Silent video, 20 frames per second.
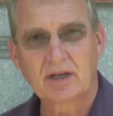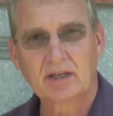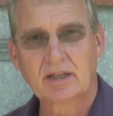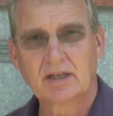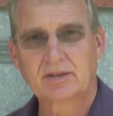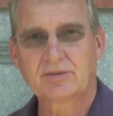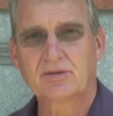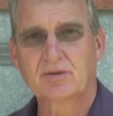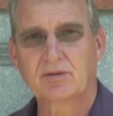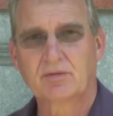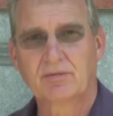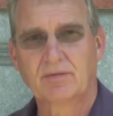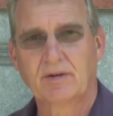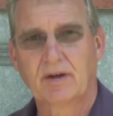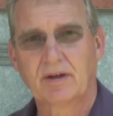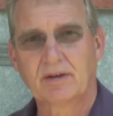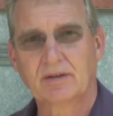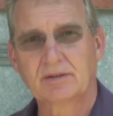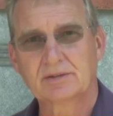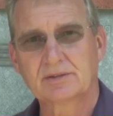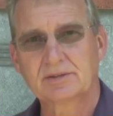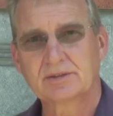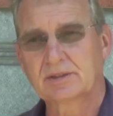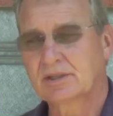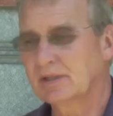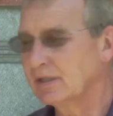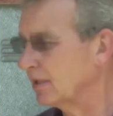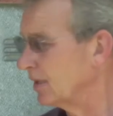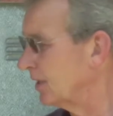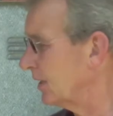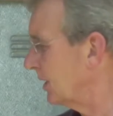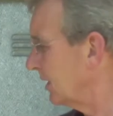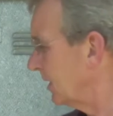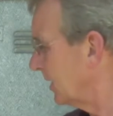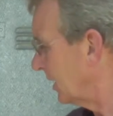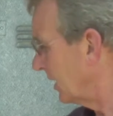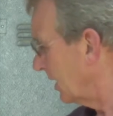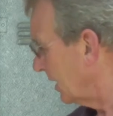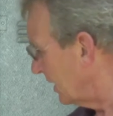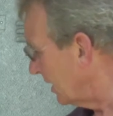electrical fires.
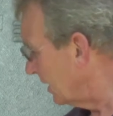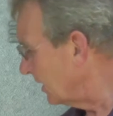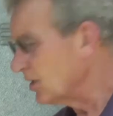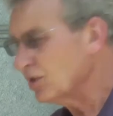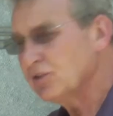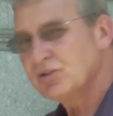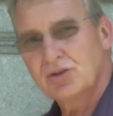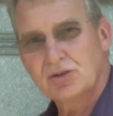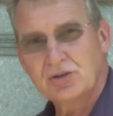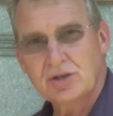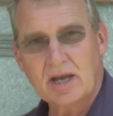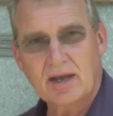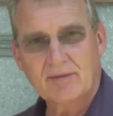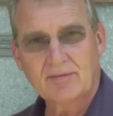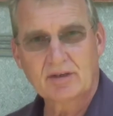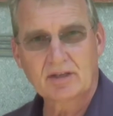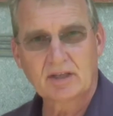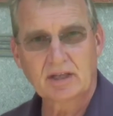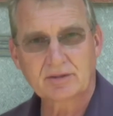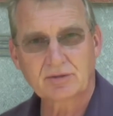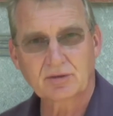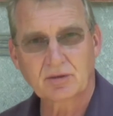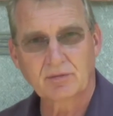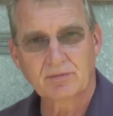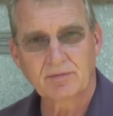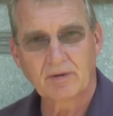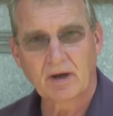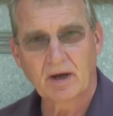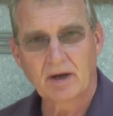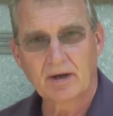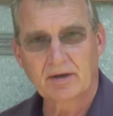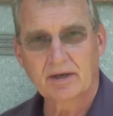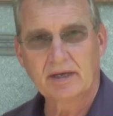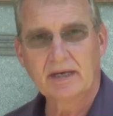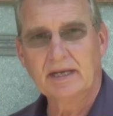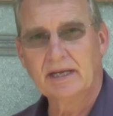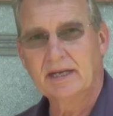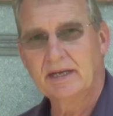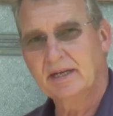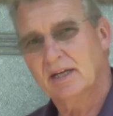Should you have an electrical fire
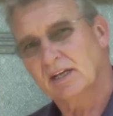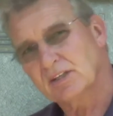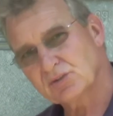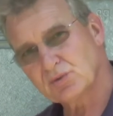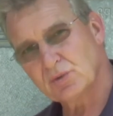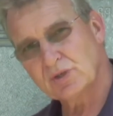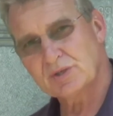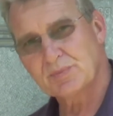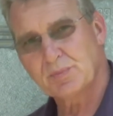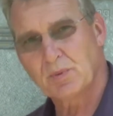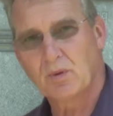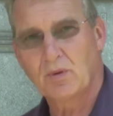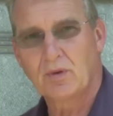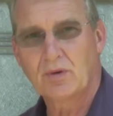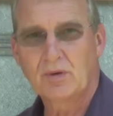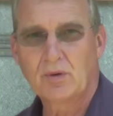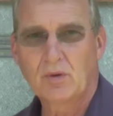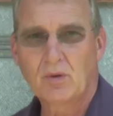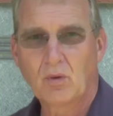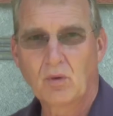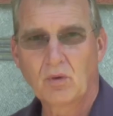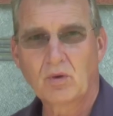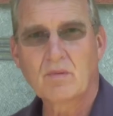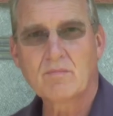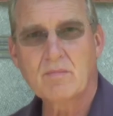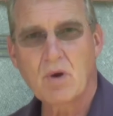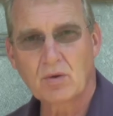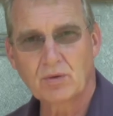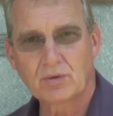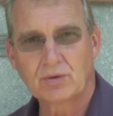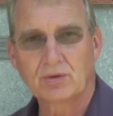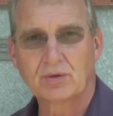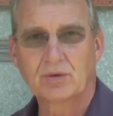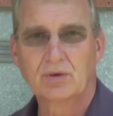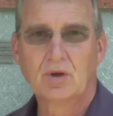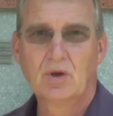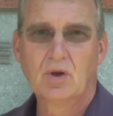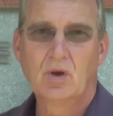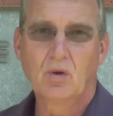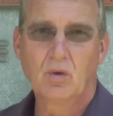in a switchboard or a motor
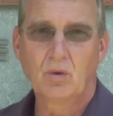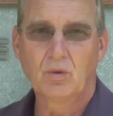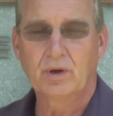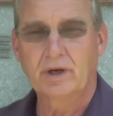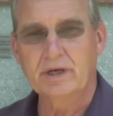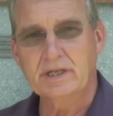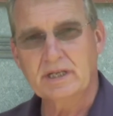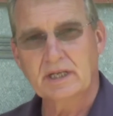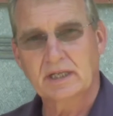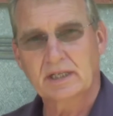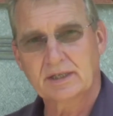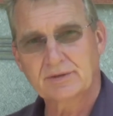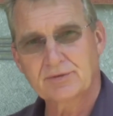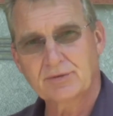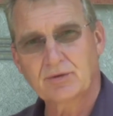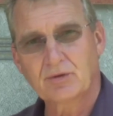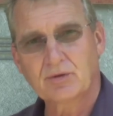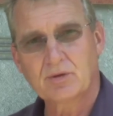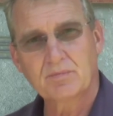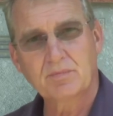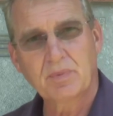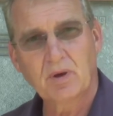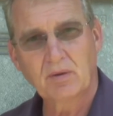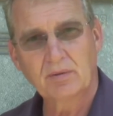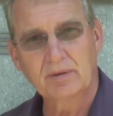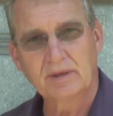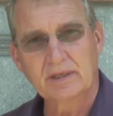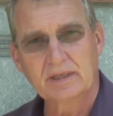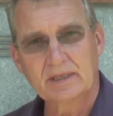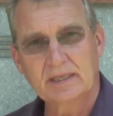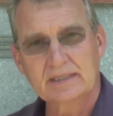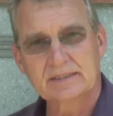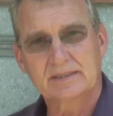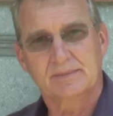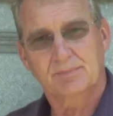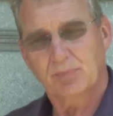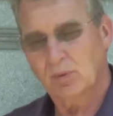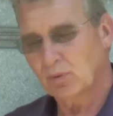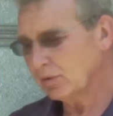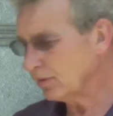or any electrical component, it's
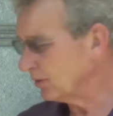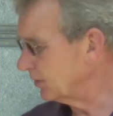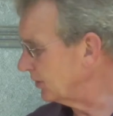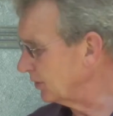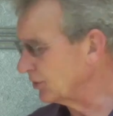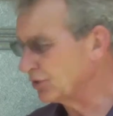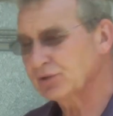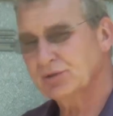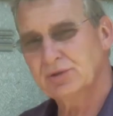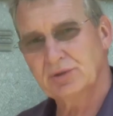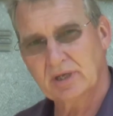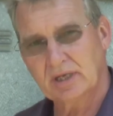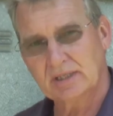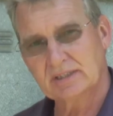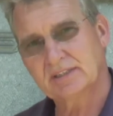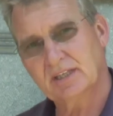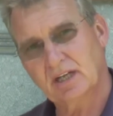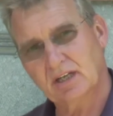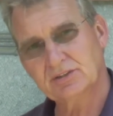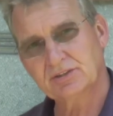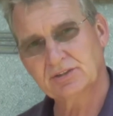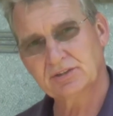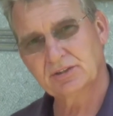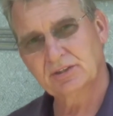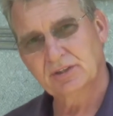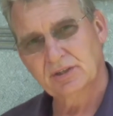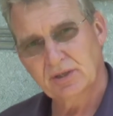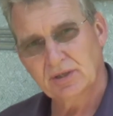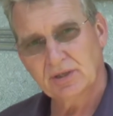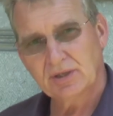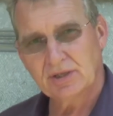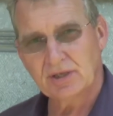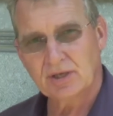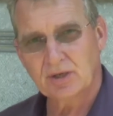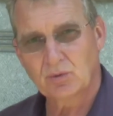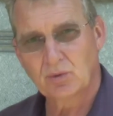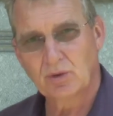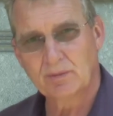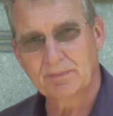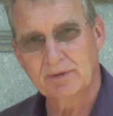important that you do not touch the
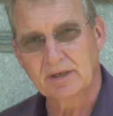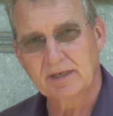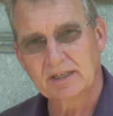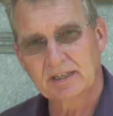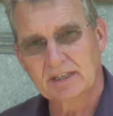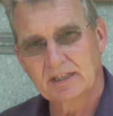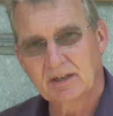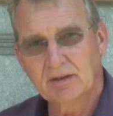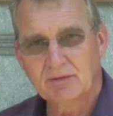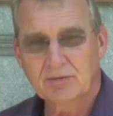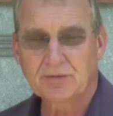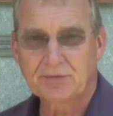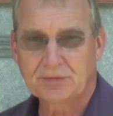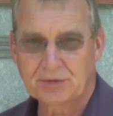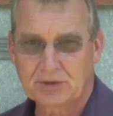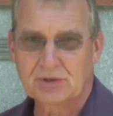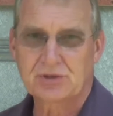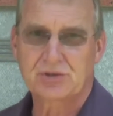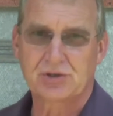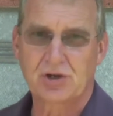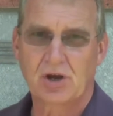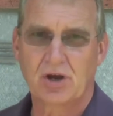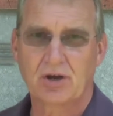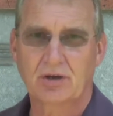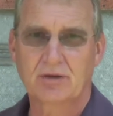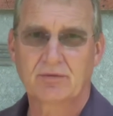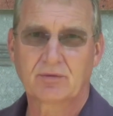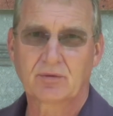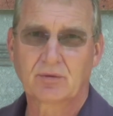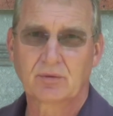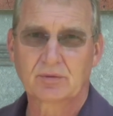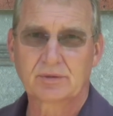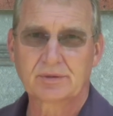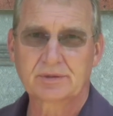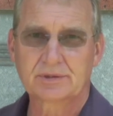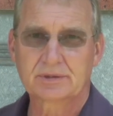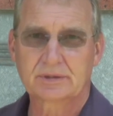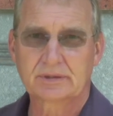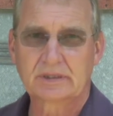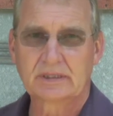equipment for fear of shock, of
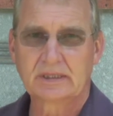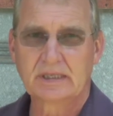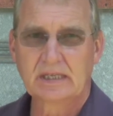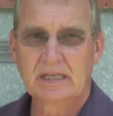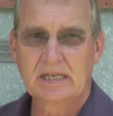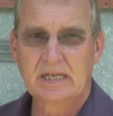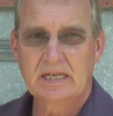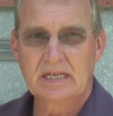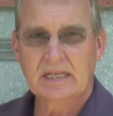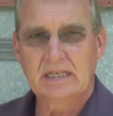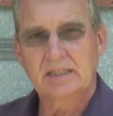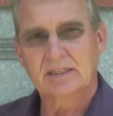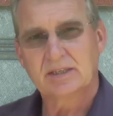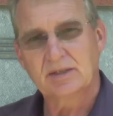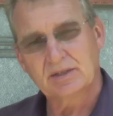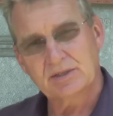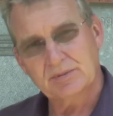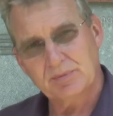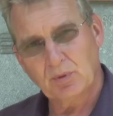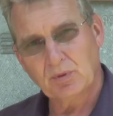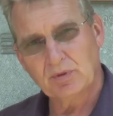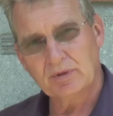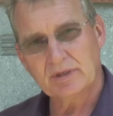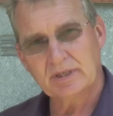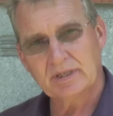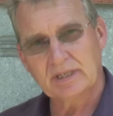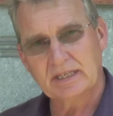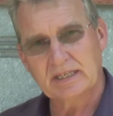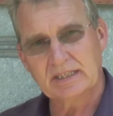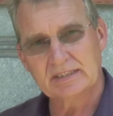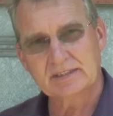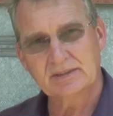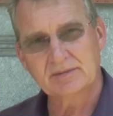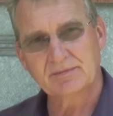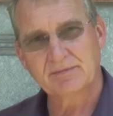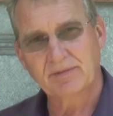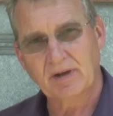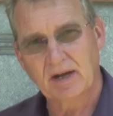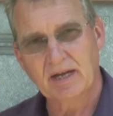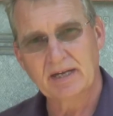course. The important thing is to
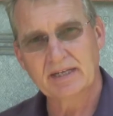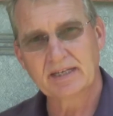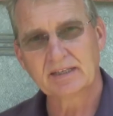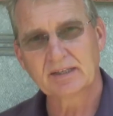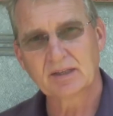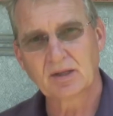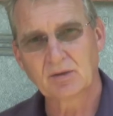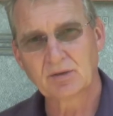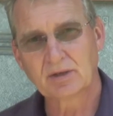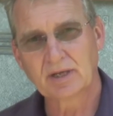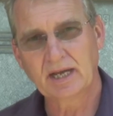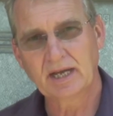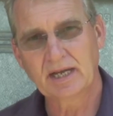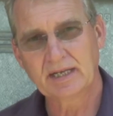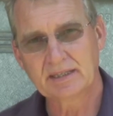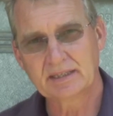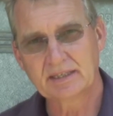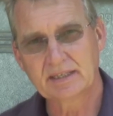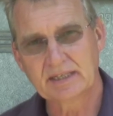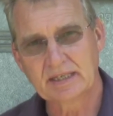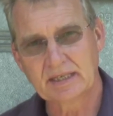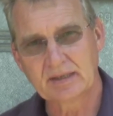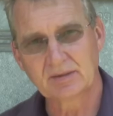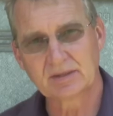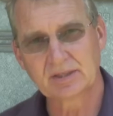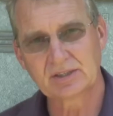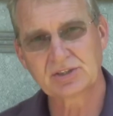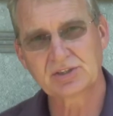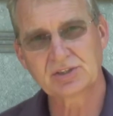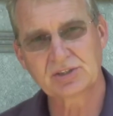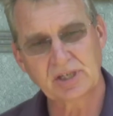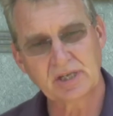find and locate the nearest